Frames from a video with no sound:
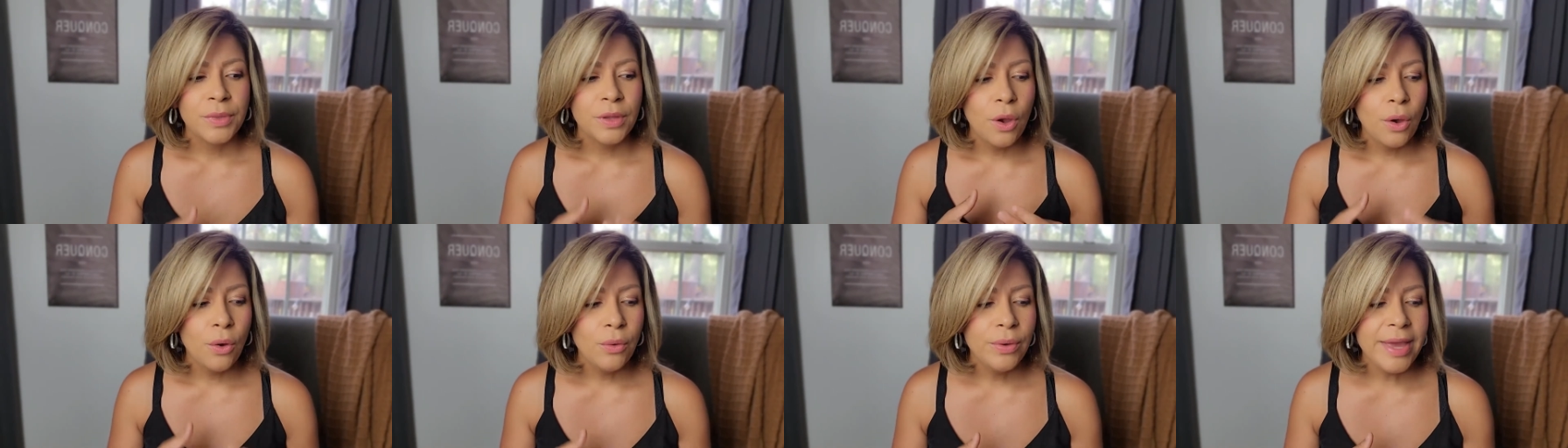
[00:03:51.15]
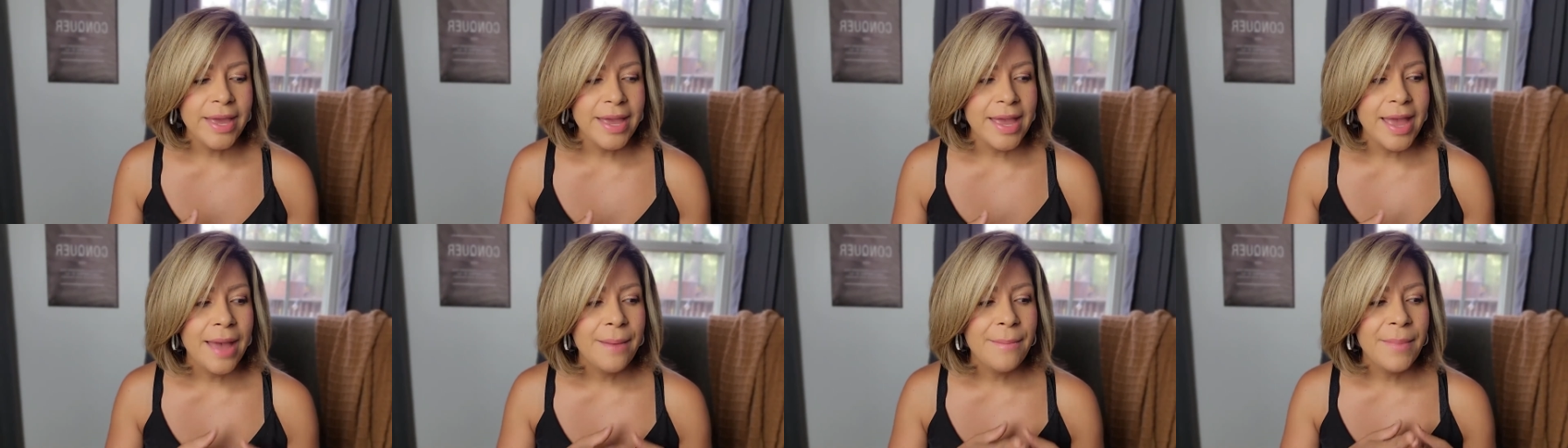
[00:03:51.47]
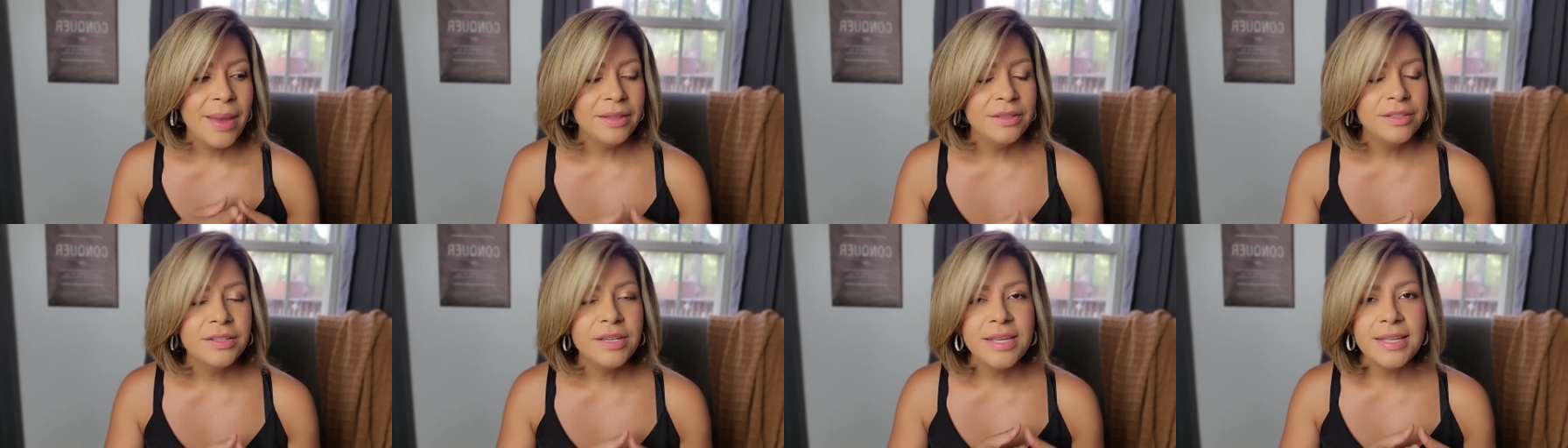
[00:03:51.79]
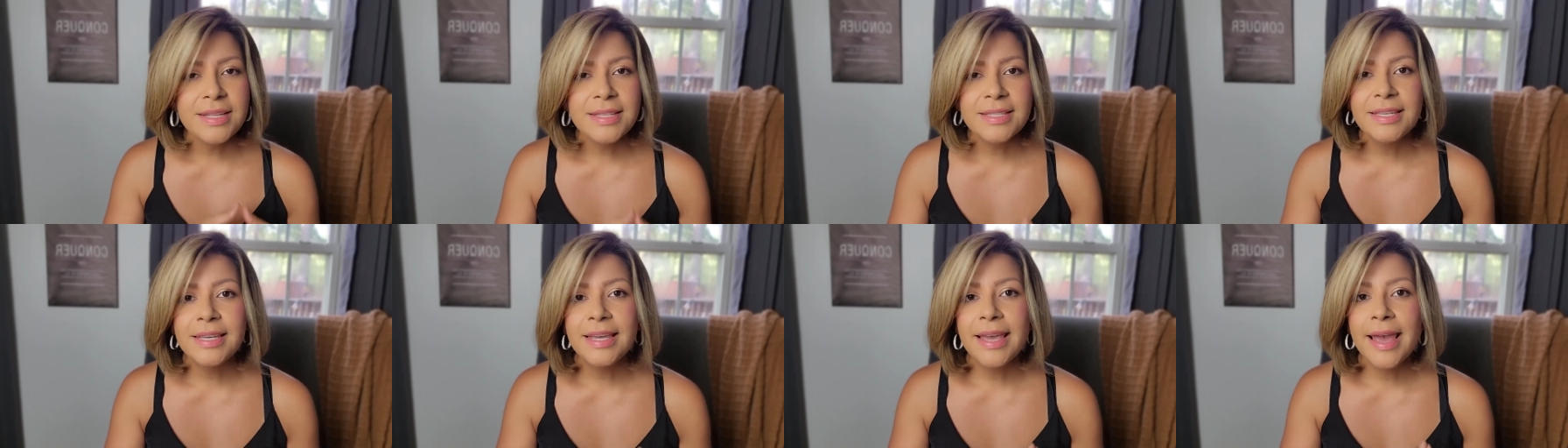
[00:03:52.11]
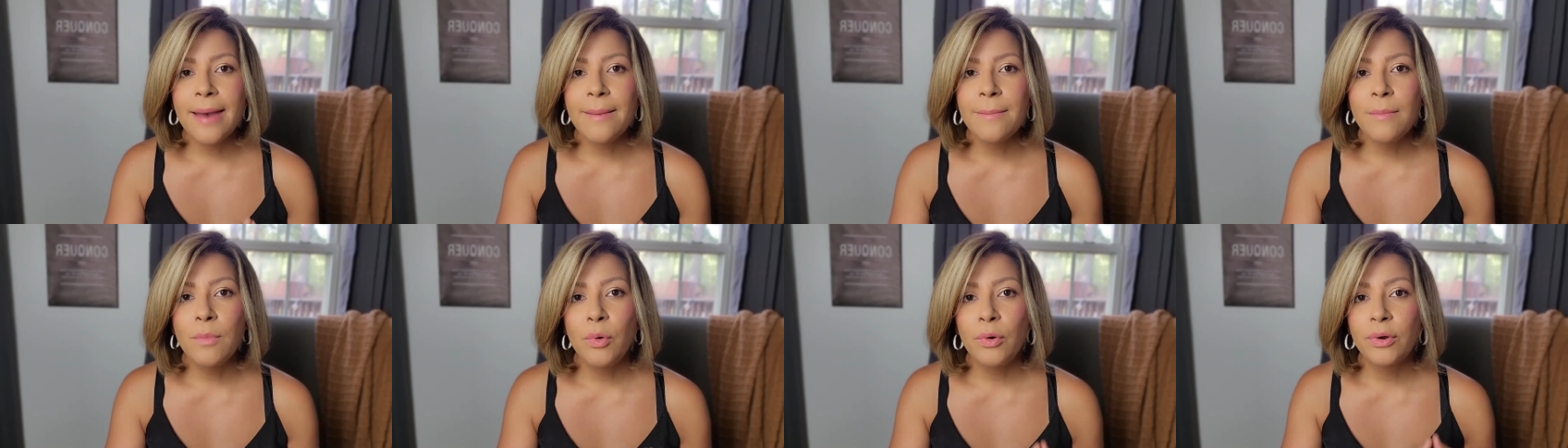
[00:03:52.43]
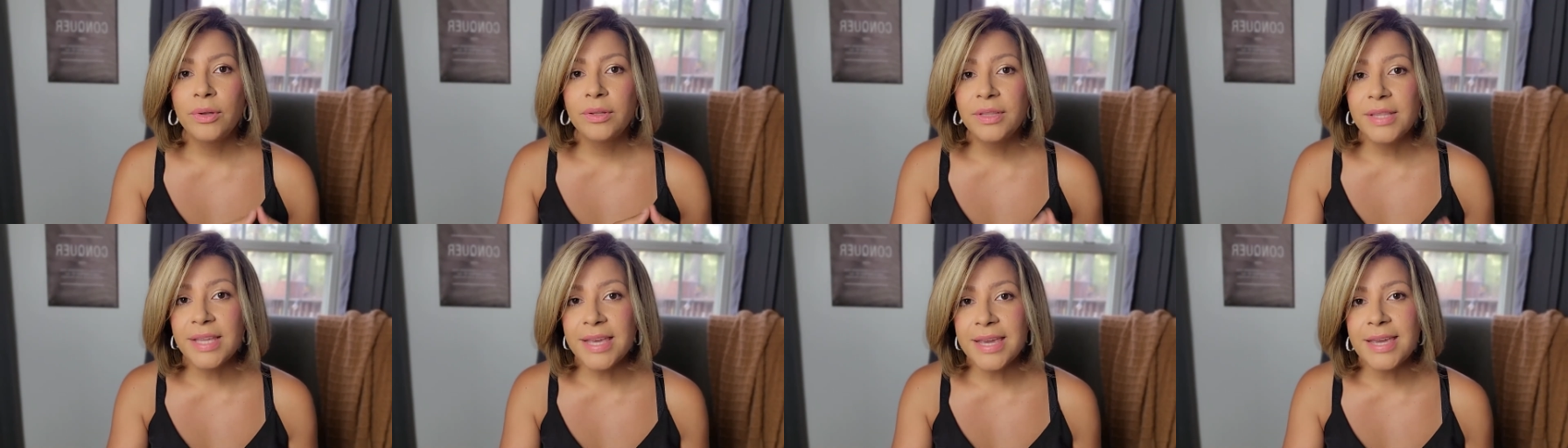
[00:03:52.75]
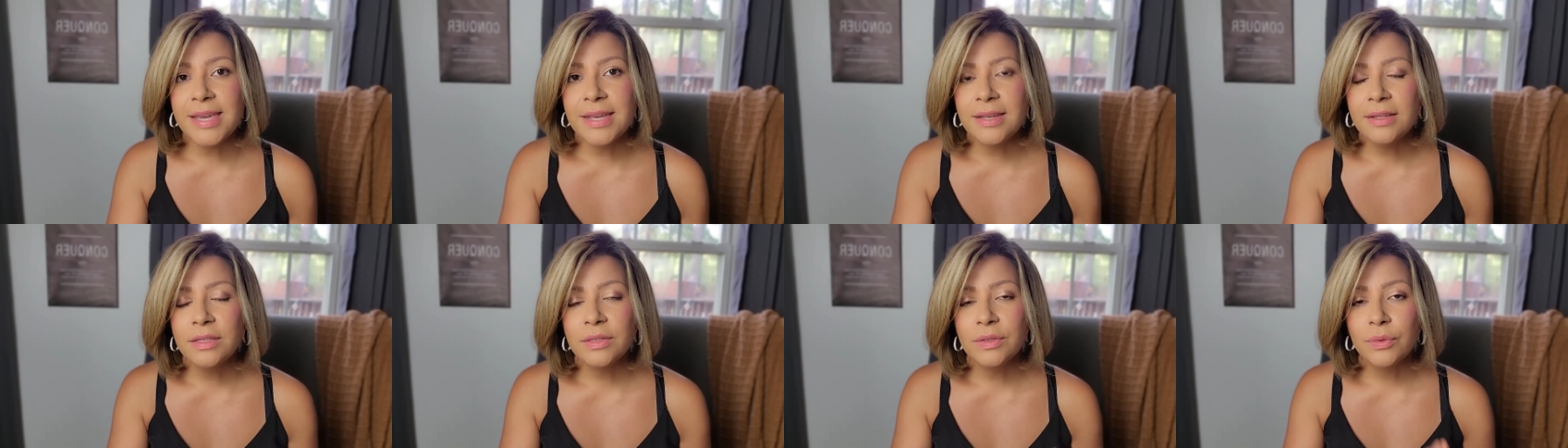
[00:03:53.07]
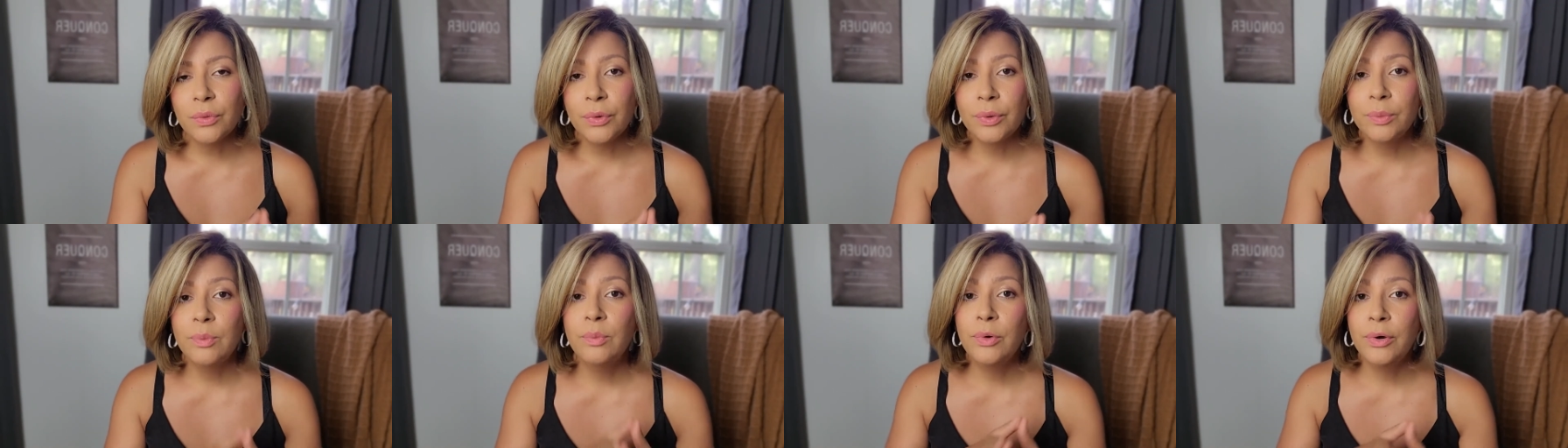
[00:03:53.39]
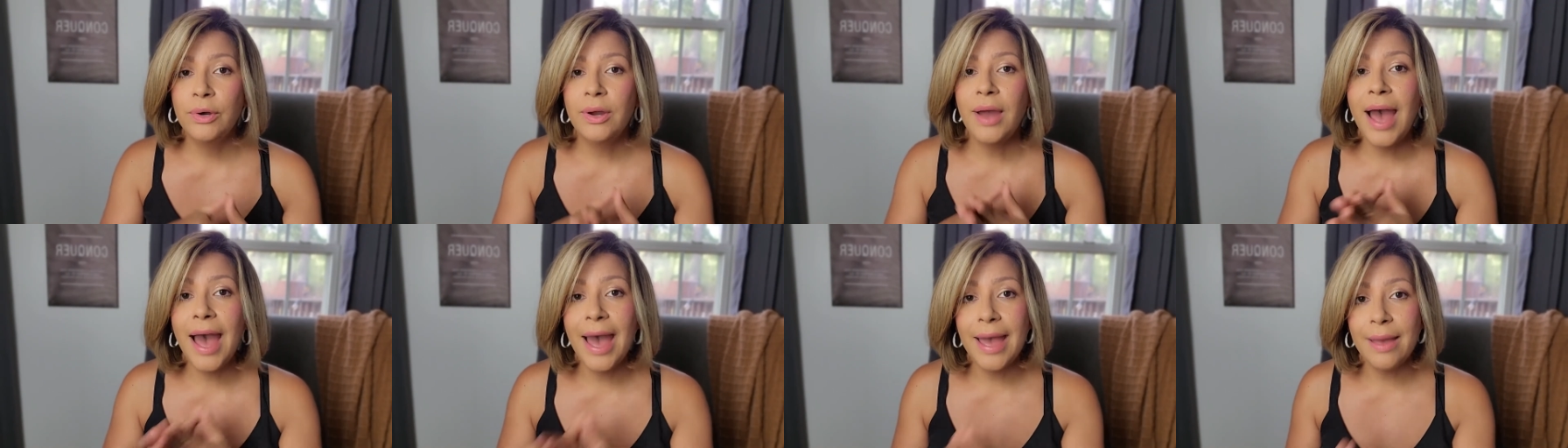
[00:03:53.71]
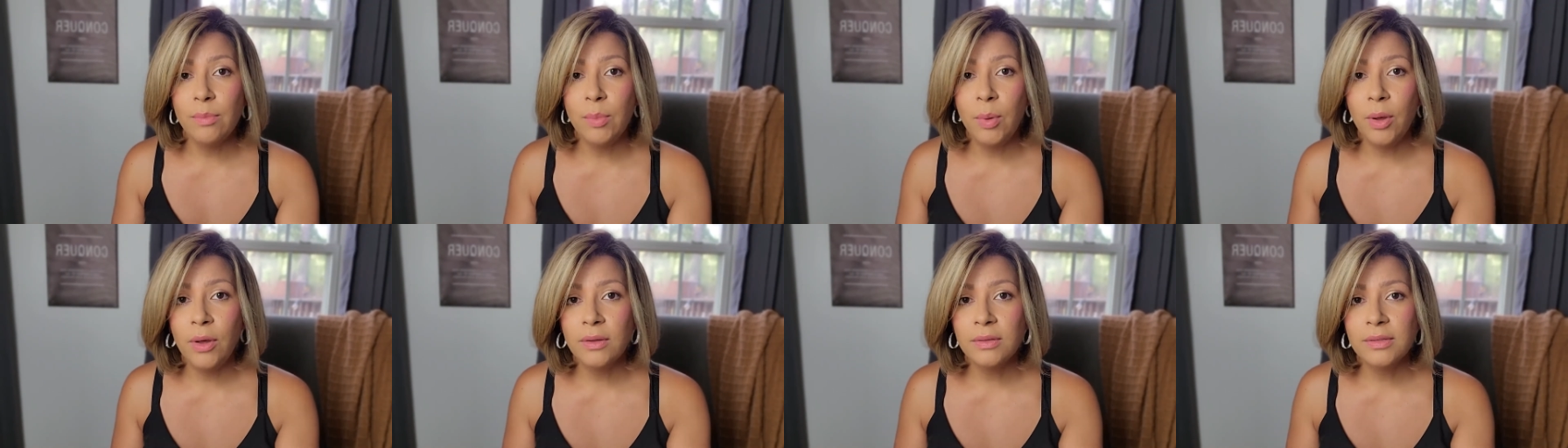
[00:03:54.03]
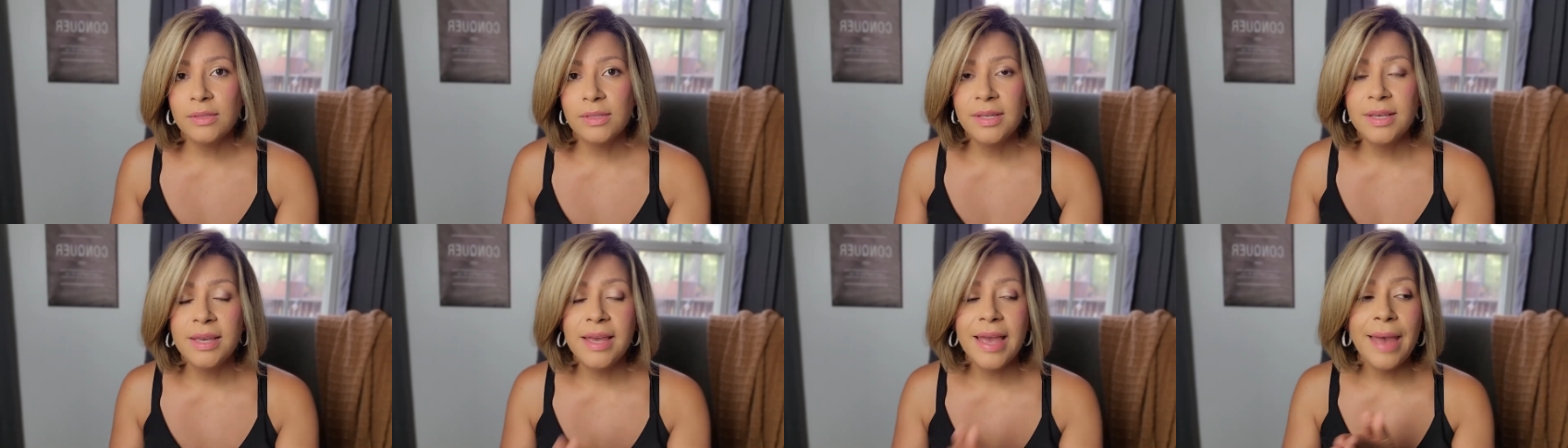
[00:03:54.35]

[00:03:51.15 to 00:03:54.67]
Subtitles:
okay, am I looking to get more leads or more eyeballs?